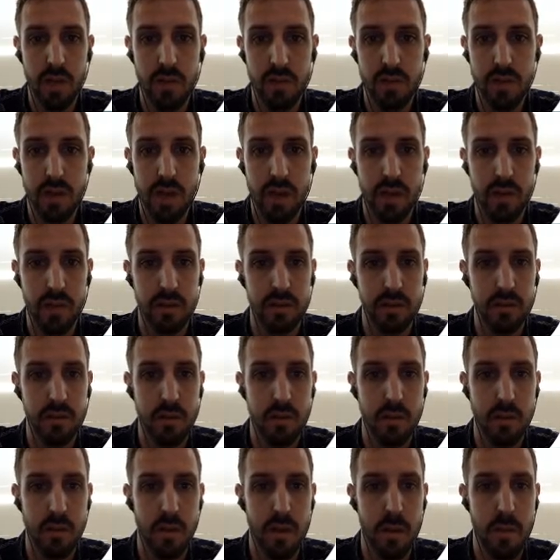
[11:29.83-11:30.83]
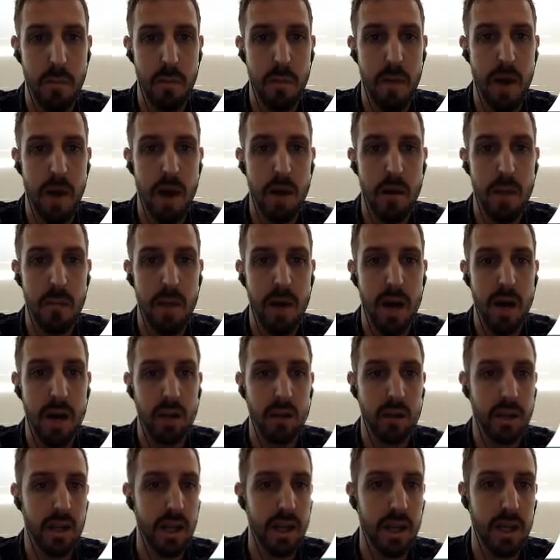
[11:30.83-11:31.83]
title this my
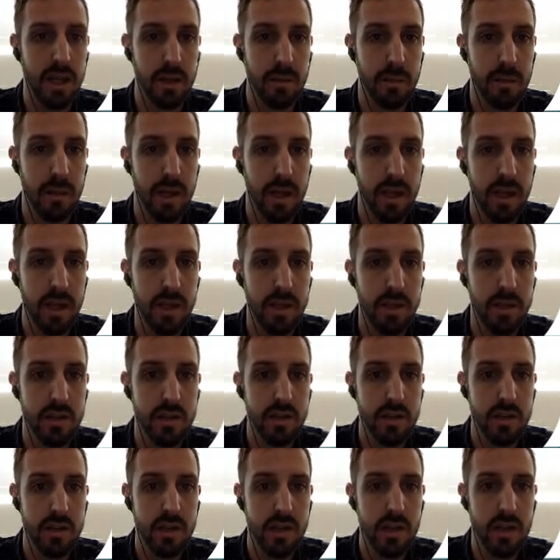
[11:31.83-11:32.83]
model landing page,